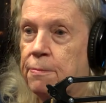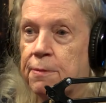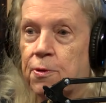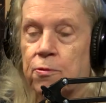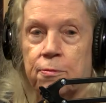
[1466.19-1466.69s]

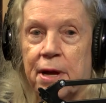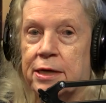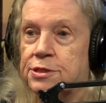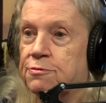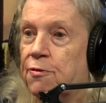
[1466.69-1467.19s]
people who
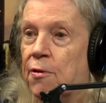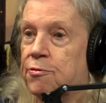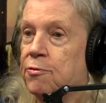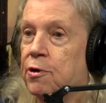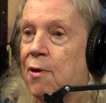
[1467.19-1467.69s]
manage to fall
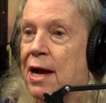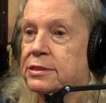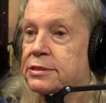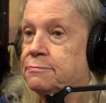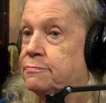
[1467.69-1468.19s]
through the
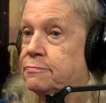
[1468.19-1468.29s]
cracks.